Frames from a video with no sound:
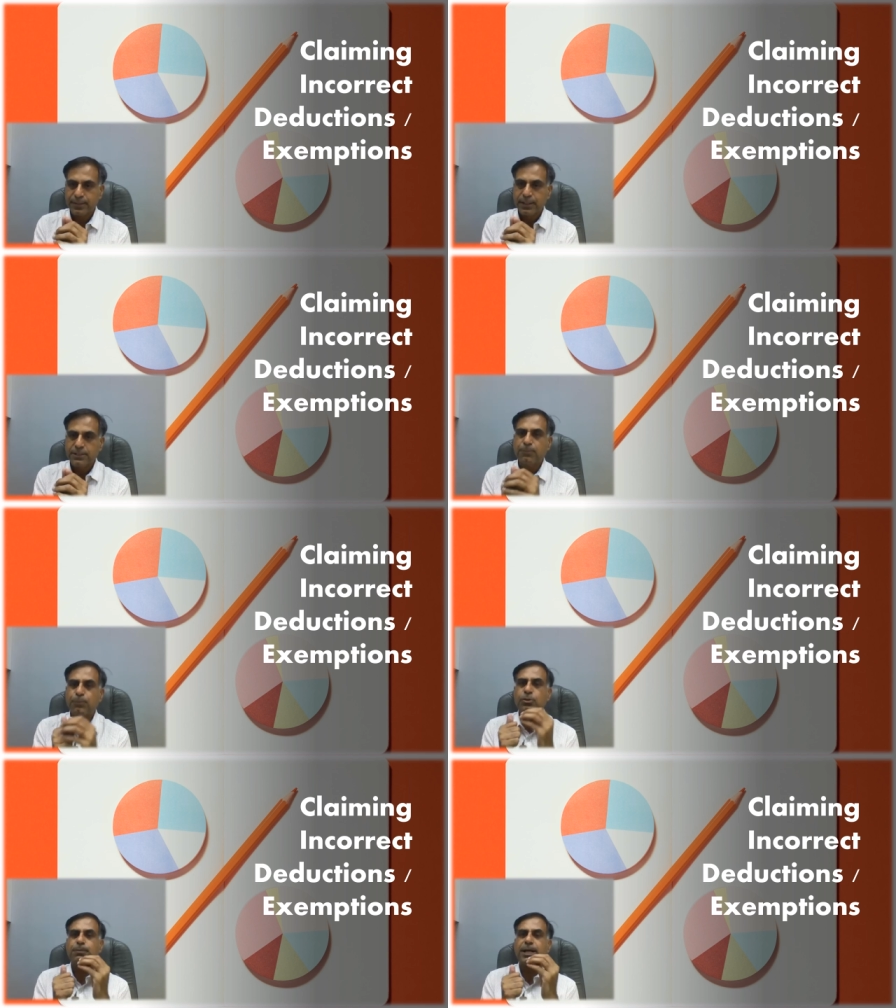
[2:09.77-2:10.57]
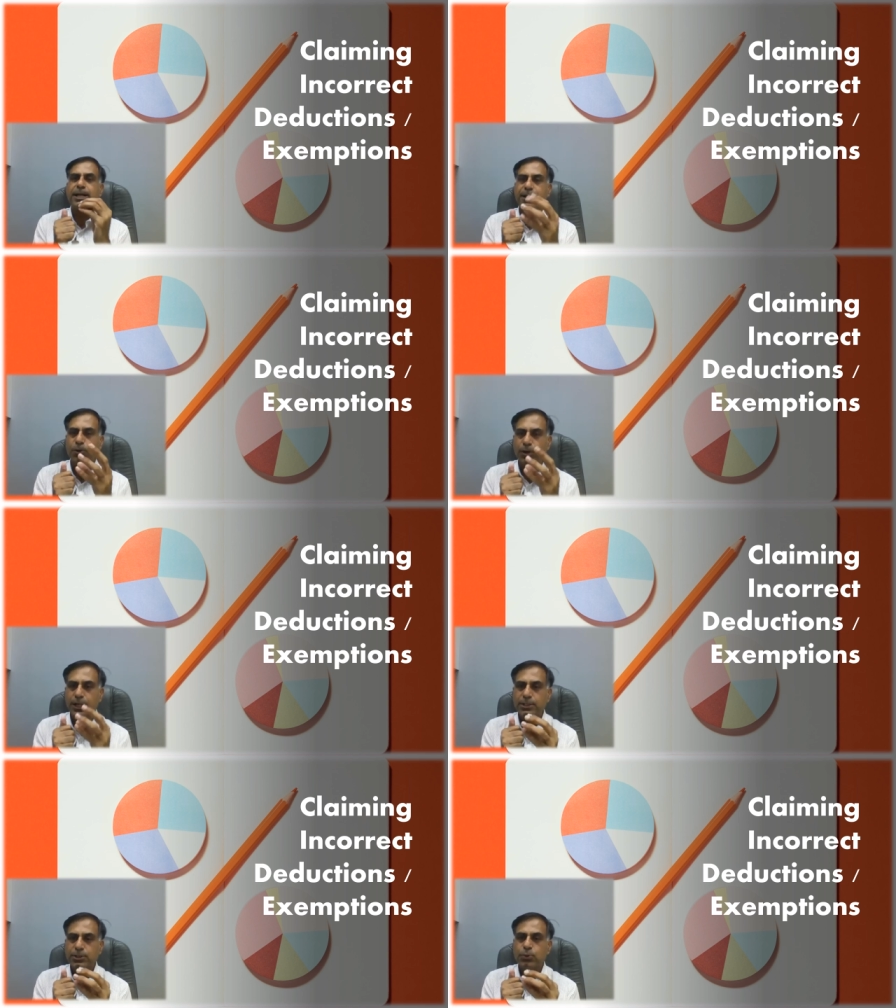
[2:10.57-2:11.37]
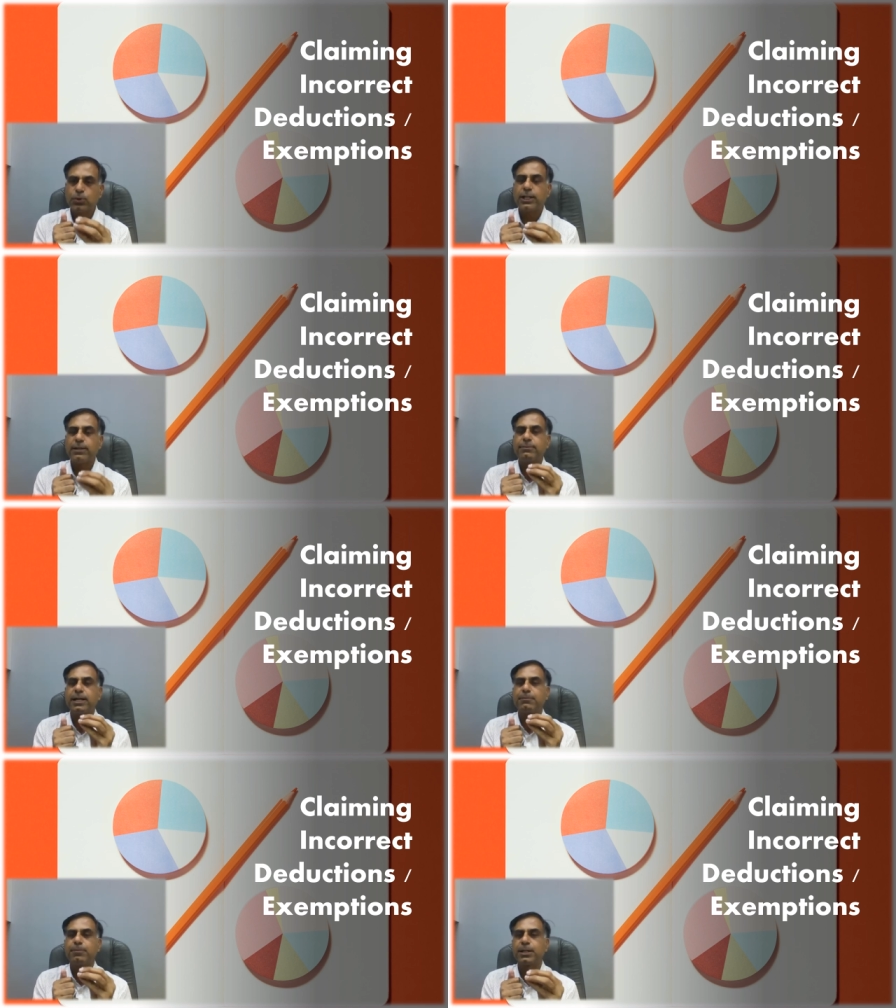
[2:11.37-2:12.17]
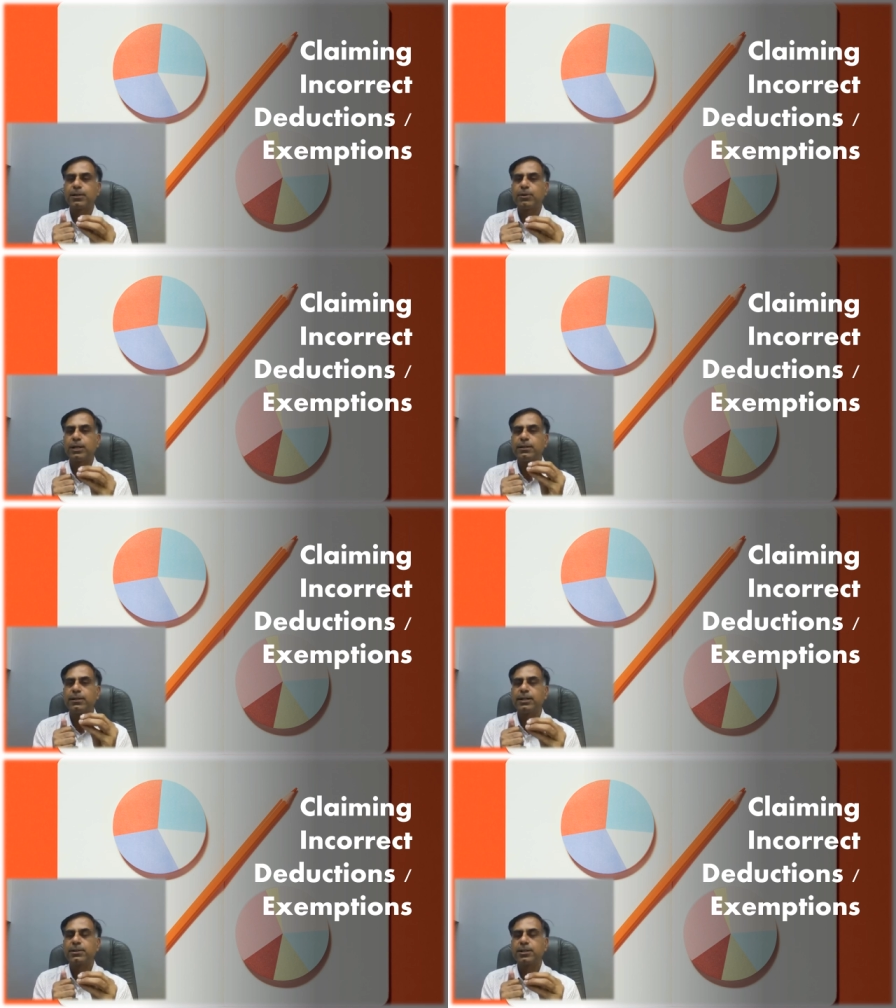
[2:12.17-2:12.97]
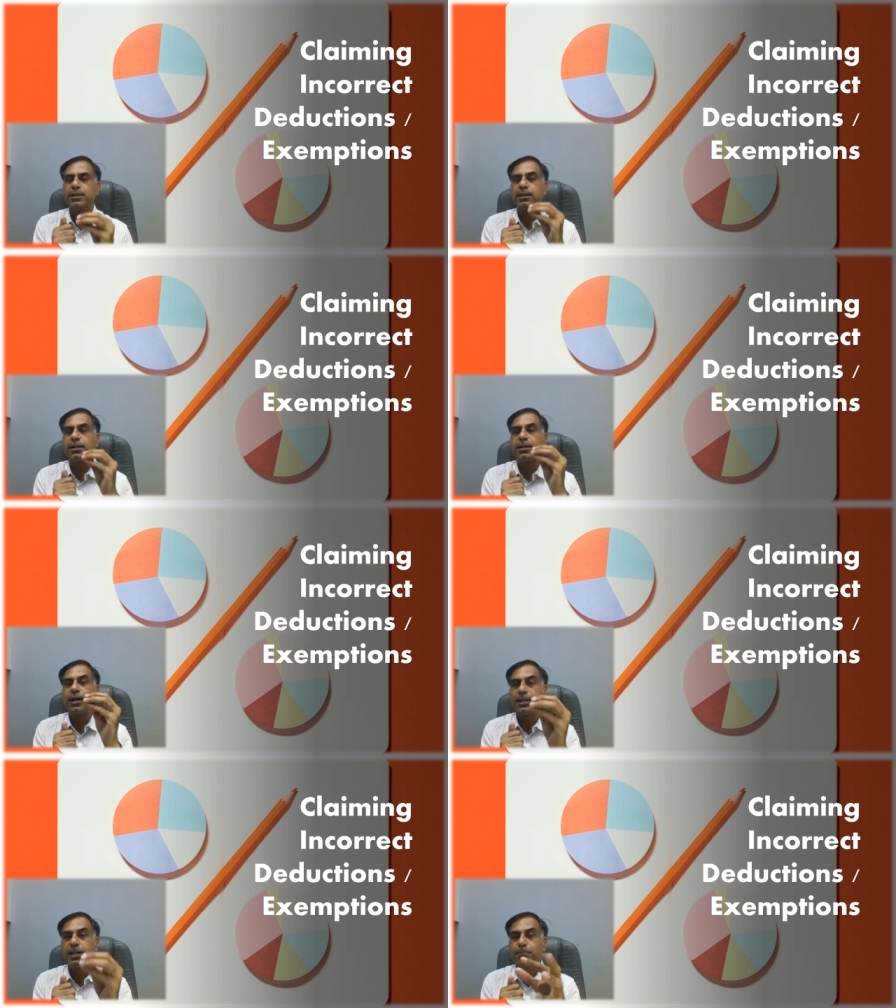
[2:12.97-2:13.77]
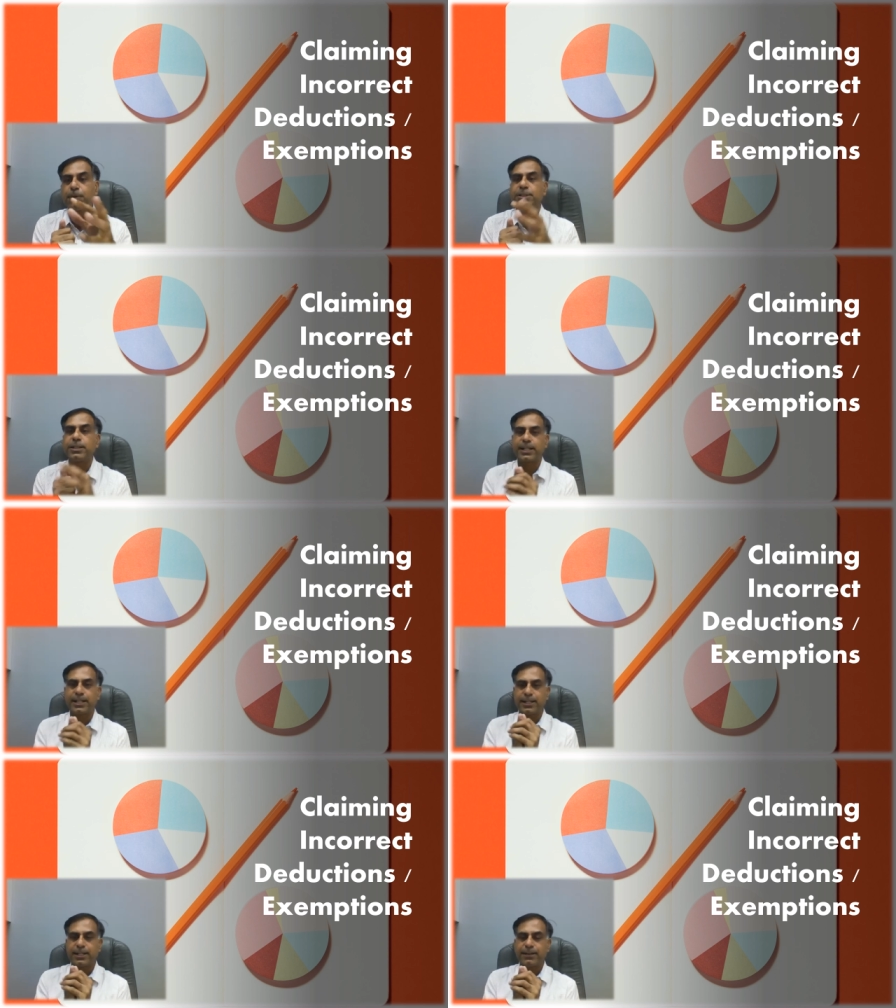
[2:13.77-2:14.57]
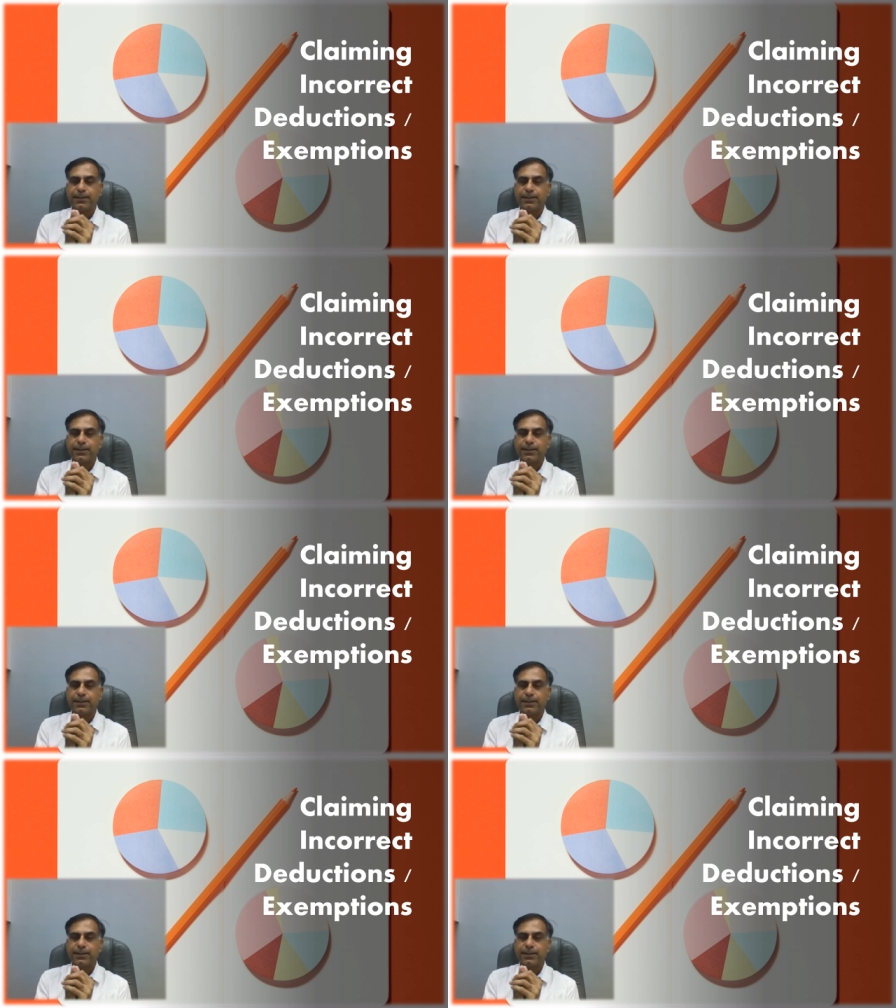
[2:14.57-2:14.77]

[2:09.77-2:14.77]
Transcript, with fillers: Suppose by ignorance you claim that particular deduction under 100% category.